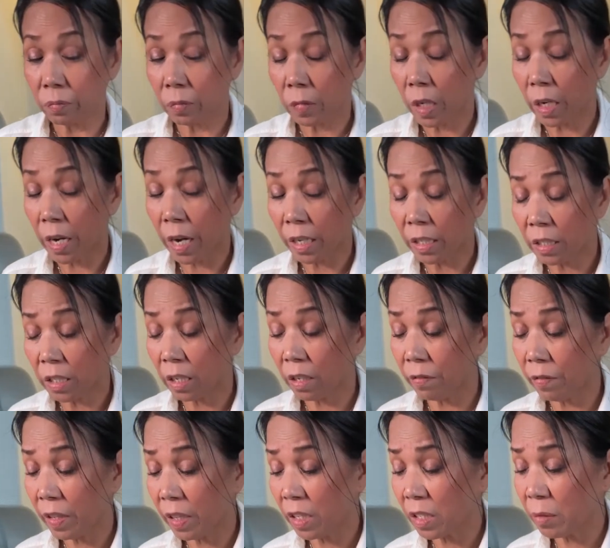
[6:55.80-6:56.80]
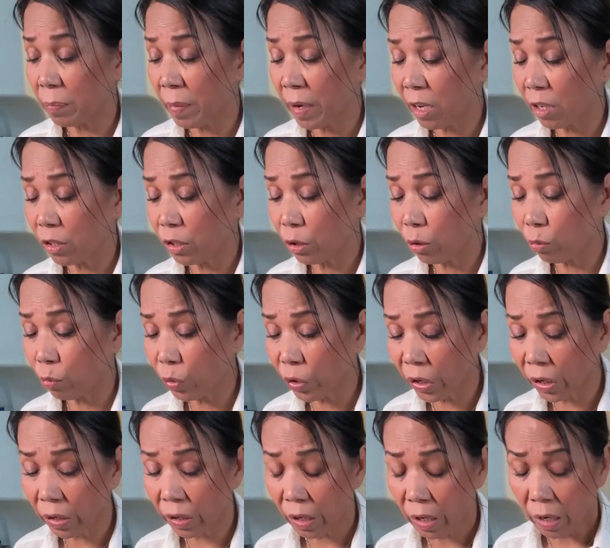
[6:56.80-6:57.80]
connection with the spiritual
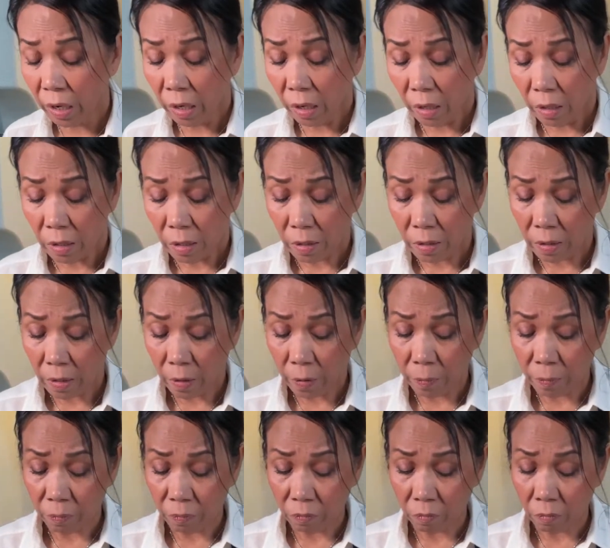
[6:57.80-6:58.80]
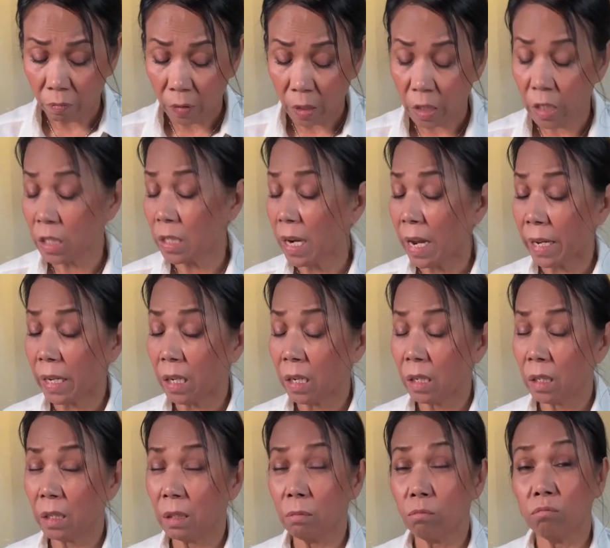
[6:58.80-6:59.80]
world. So it's just like
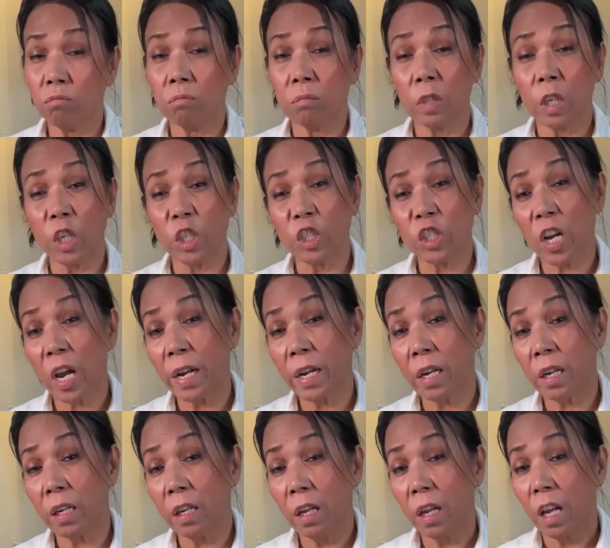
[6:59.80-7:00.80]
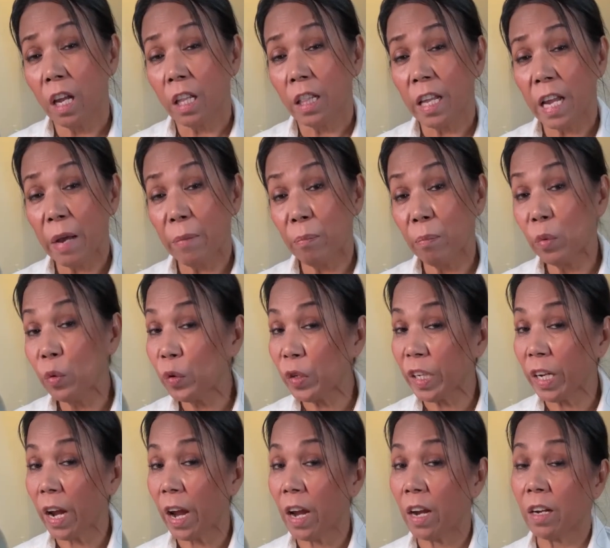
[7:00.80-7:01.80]
in China, they have moon
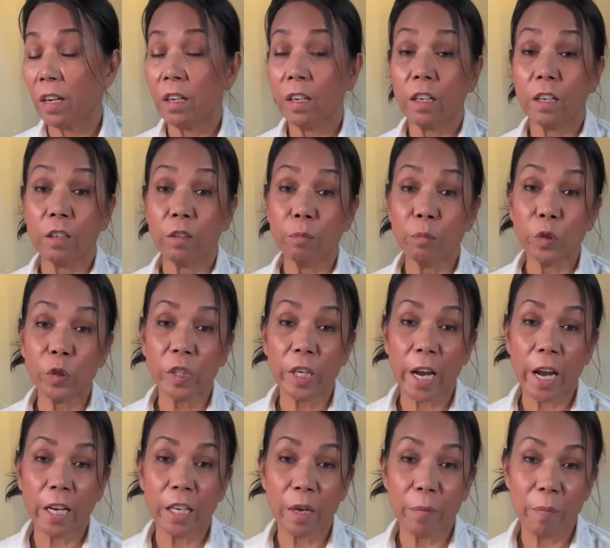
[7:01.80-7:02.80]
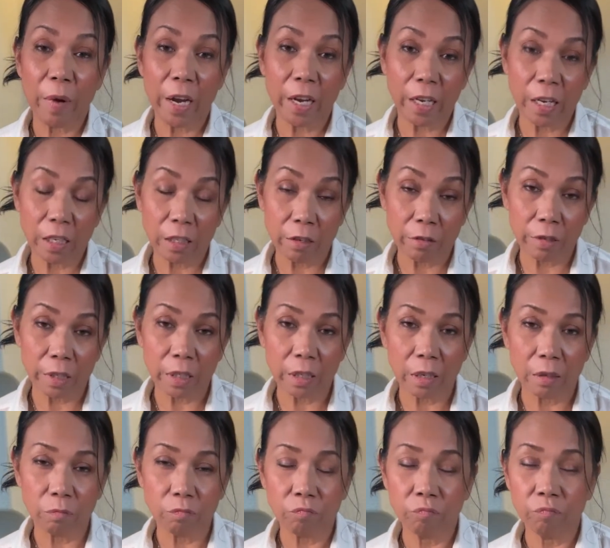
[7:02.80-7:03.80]
cake. You know, moon cake, they make it during the